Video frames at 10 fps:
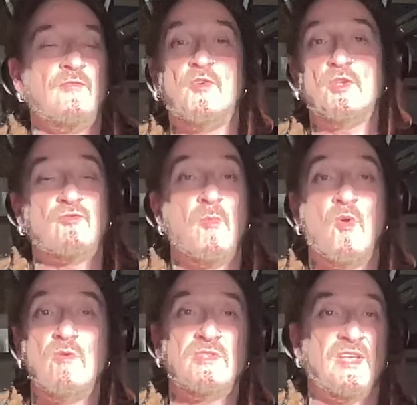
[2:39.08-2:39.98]
and the first
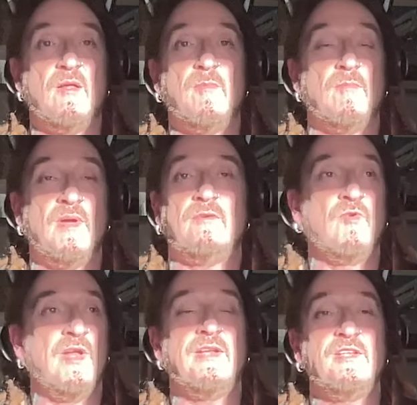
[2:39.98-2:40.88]
Ramones album. I
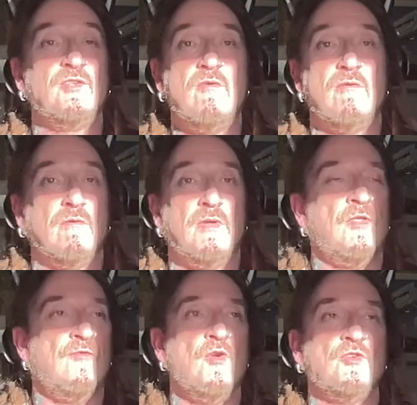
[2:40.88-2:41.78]
really don't.
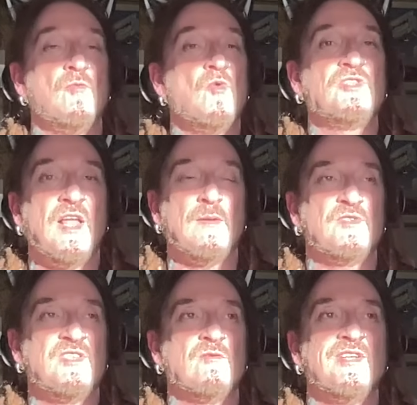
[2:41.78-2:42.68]
The first Ramones
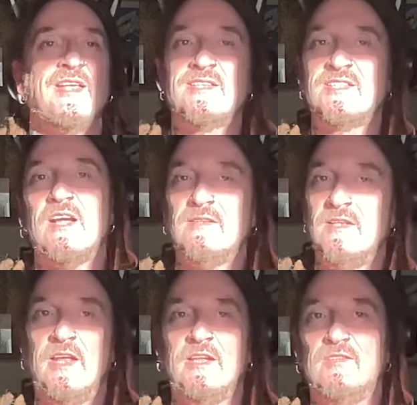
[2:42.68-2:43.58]
album sounds
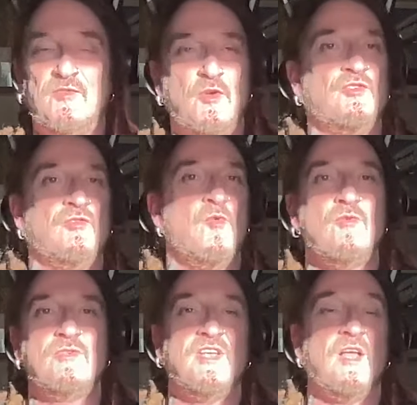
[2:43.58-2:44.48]
exactly like the first
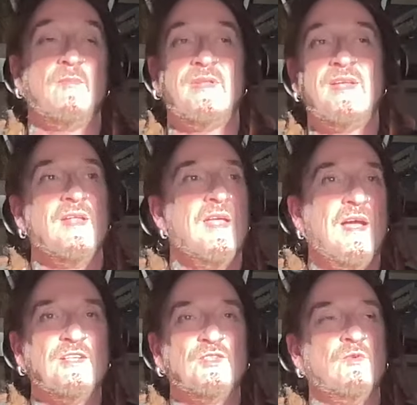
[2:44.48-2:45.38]
Ramones album. And
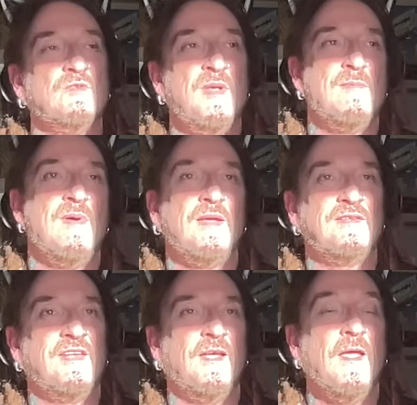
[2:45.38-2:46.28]
that's always been my
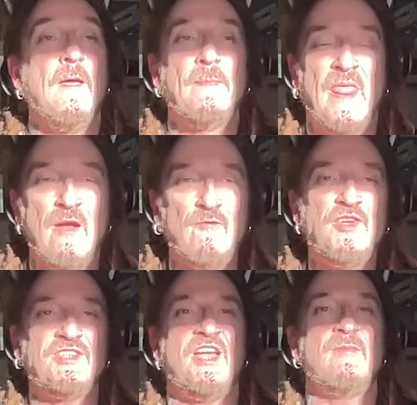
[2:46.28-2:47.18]
thing.
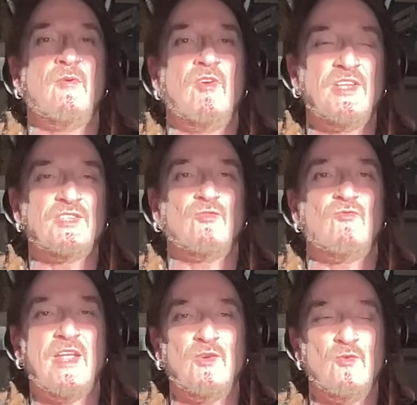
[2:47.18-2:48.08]
Every time I release a
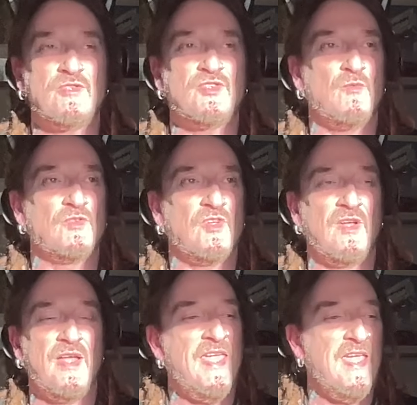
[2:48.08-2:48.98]
record, someone's
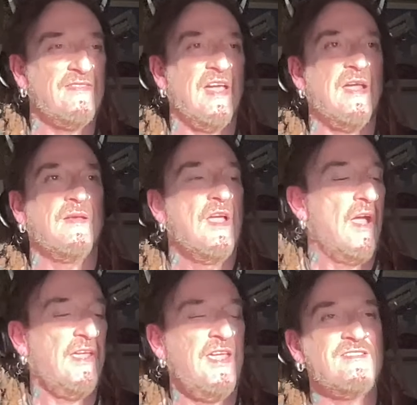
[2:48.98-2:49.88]
like,
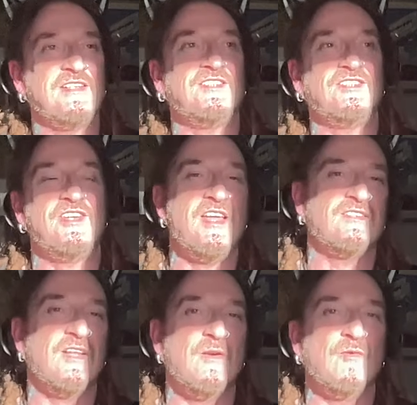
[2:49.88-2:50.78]
I hate that
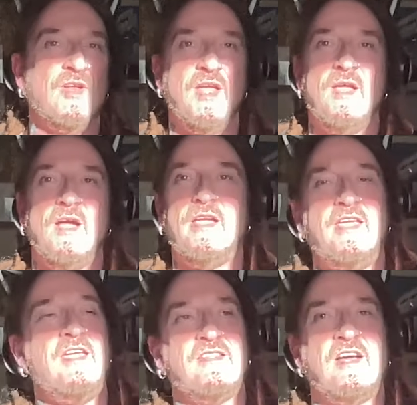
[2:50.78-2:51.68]
snare sound, I
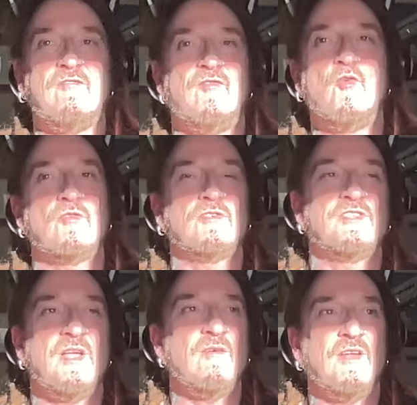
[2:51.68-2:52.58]
hate that vocal
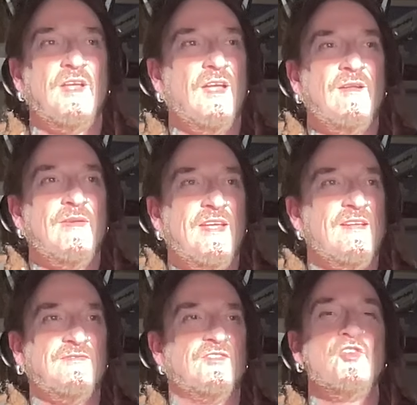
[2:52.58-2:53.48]
sound. And I'm like,
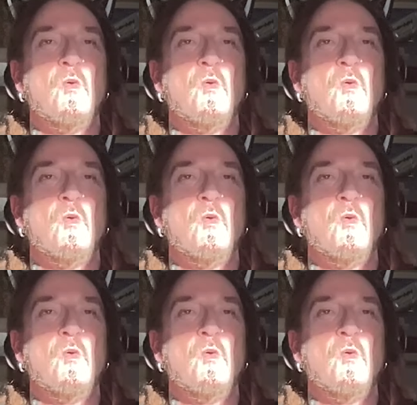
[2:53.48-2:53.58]
I've